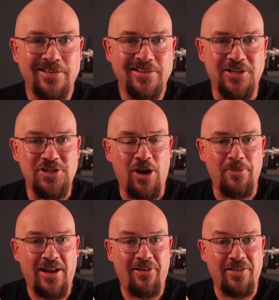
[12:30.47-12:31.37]
Did you know
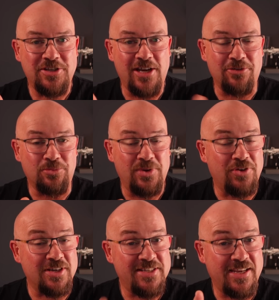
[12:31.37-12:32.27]
about our other channel? We've
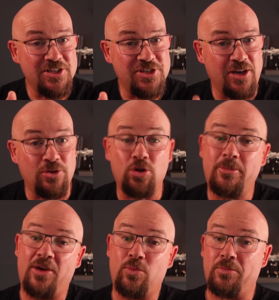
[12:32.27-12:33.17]
got a second channel all
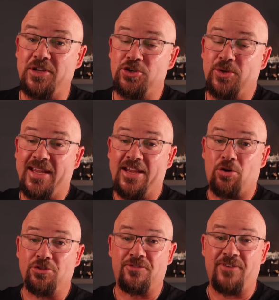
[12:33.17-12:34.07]
about what we do here
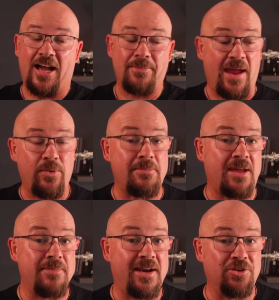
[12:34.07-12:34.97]
on the farm, how we
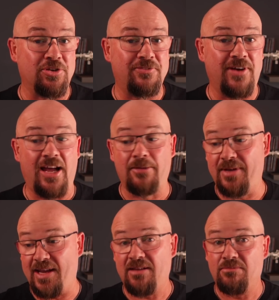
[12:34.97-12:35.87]
make money on the farm,
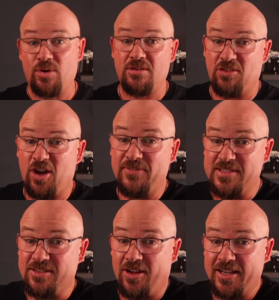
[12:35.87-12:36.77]
and what life
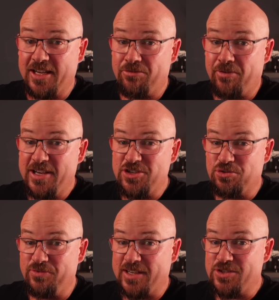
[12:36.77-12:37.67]
is like in
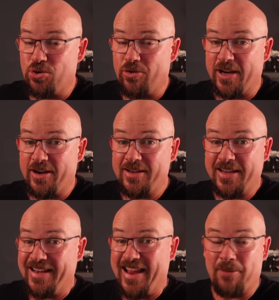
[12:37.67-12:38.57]
regional Victoria
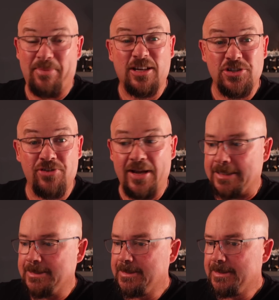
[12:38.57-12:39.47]
in Outback Australia.
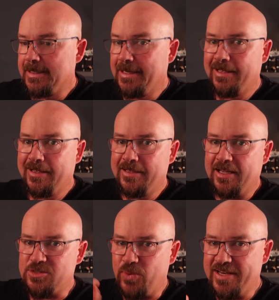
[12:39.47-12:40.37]

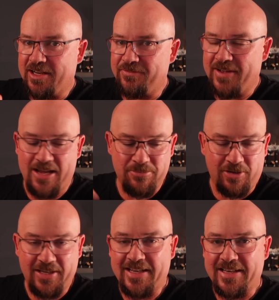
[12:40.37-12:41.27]
It's Windella Farm. I'll
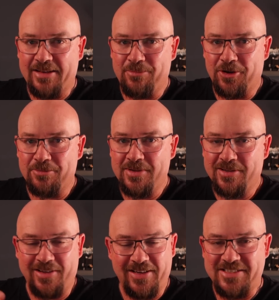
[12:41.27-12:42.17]
link it down the bottom.
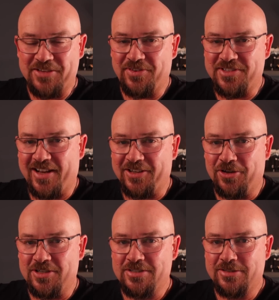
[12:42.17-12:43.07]
And that's it for today,
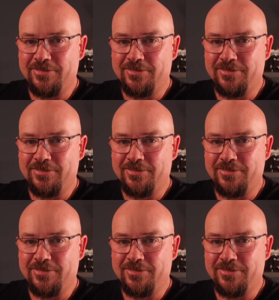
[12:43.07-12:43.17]
guys.